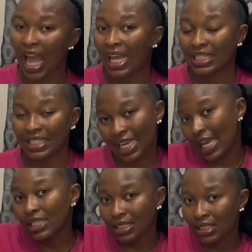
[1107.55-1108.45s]
And
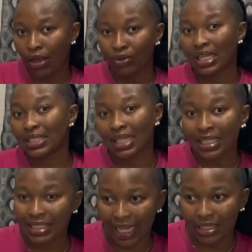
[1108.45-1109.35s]
yes, I
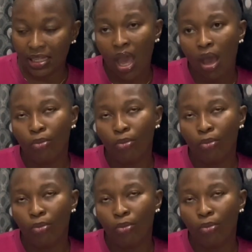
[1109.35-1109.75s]
understand that,